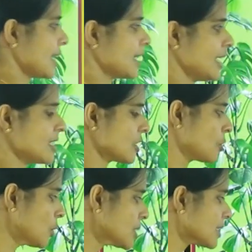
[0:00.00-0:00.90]
and
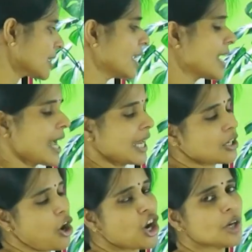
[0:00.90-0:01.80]
internodes,
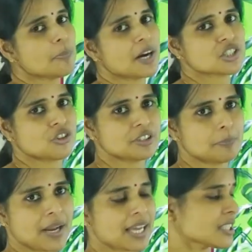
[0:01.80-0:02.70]
and all parts of the
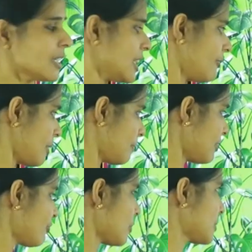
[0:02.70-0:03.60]
plant are
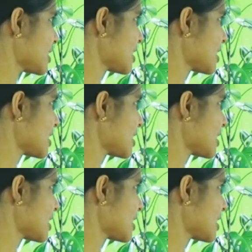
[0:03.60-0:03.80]
developing from the